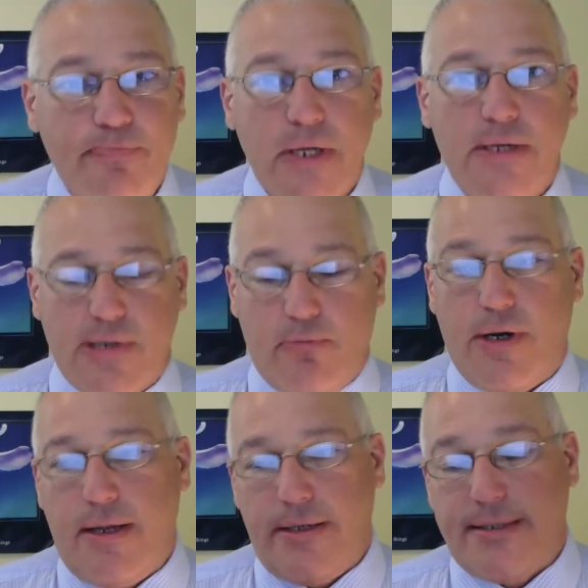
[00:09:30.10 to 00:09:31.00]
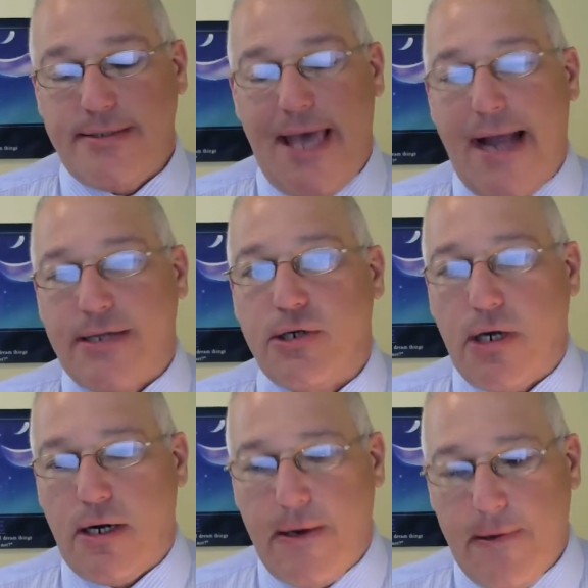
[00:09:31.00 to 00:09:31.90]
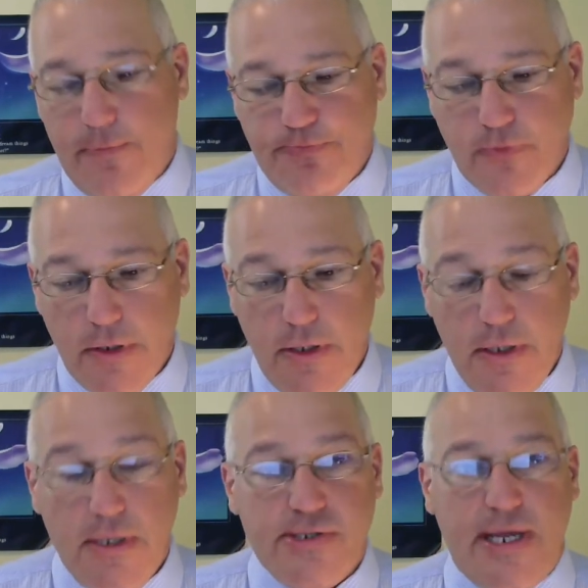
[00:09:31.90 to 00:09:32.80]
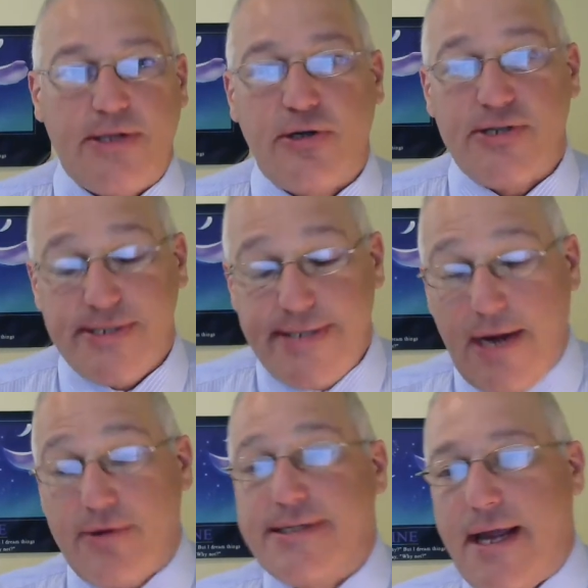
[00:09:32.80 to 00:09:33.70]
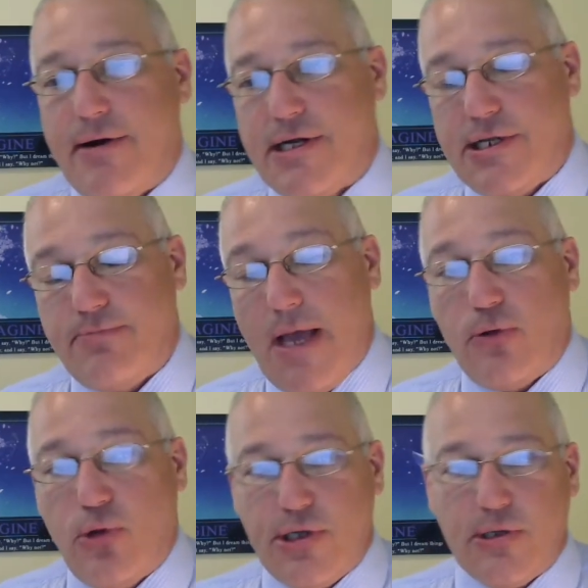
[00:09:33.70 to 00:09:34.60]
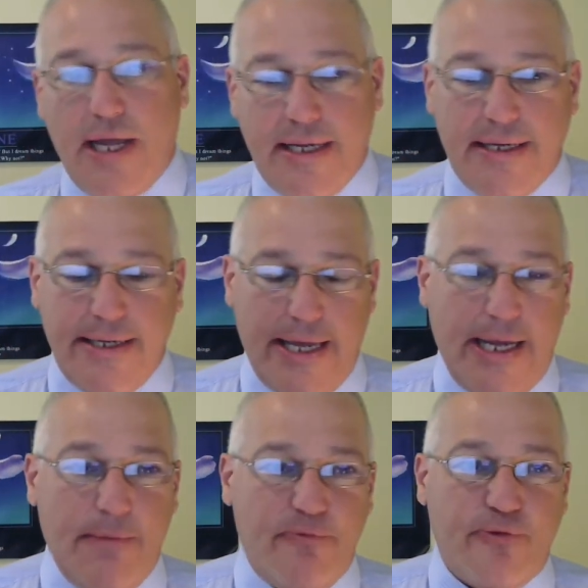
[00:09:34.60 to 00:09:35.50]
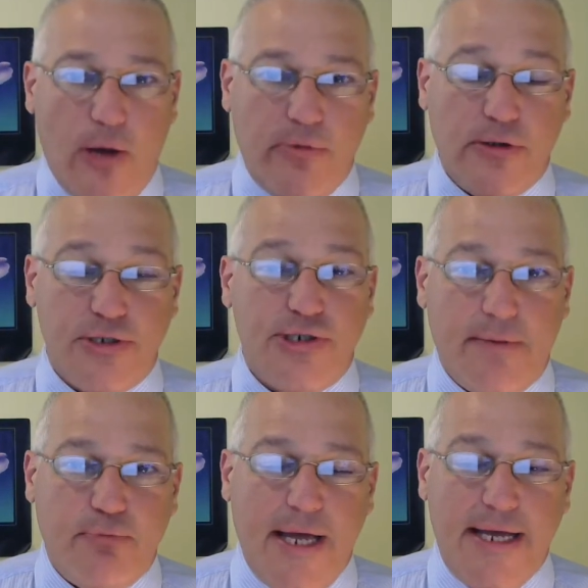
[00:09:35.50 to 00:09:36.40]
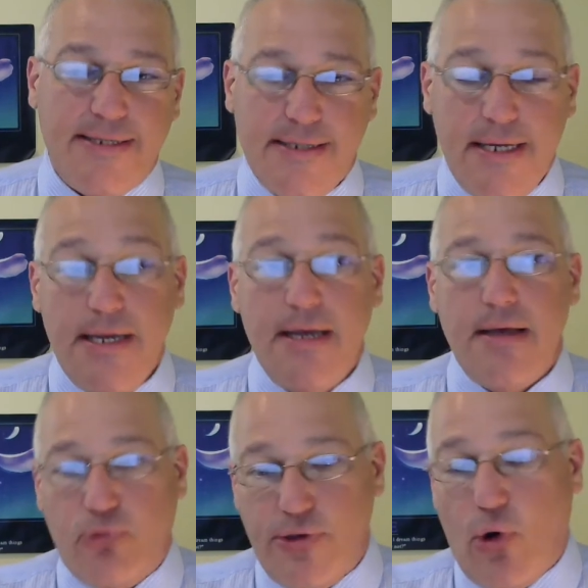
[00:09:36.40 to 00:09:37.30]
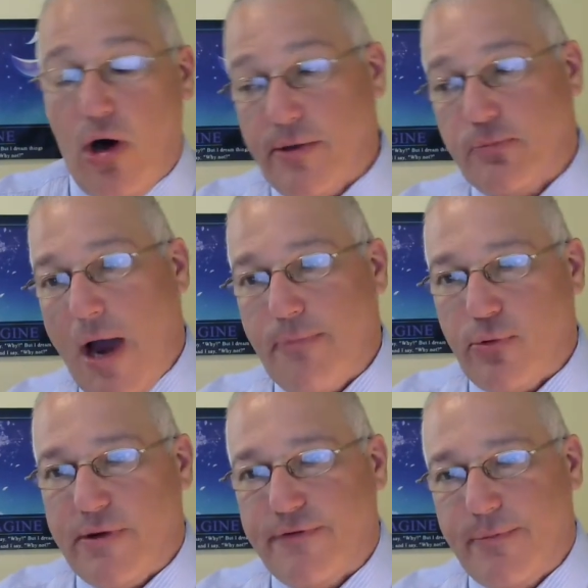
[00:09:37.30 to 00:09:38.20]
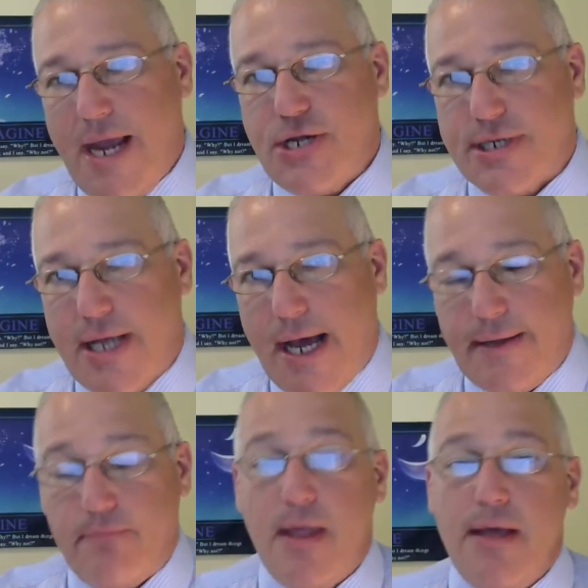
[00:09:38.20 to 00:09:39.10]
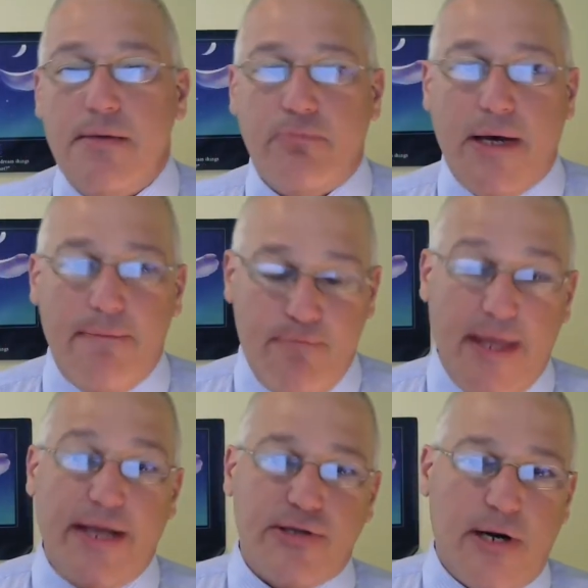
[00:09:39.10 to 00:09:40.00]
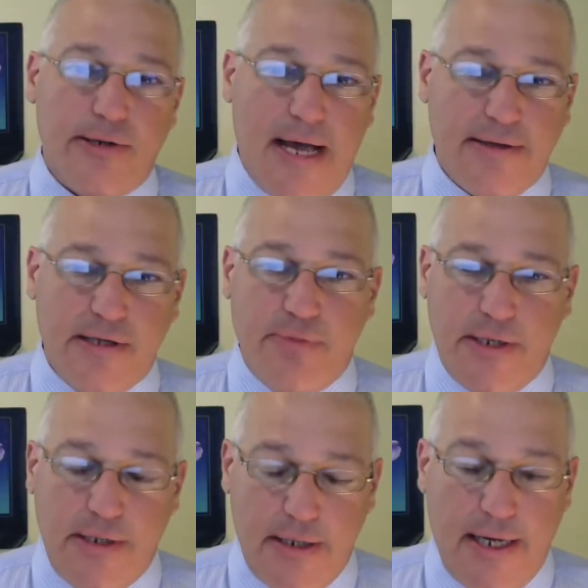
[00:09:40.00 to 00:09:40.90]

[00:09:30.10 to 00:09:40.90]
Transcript: Someone attacked her, sent her secretary an email looking like it came from a legit place with all the proper information on it, but it turned out to be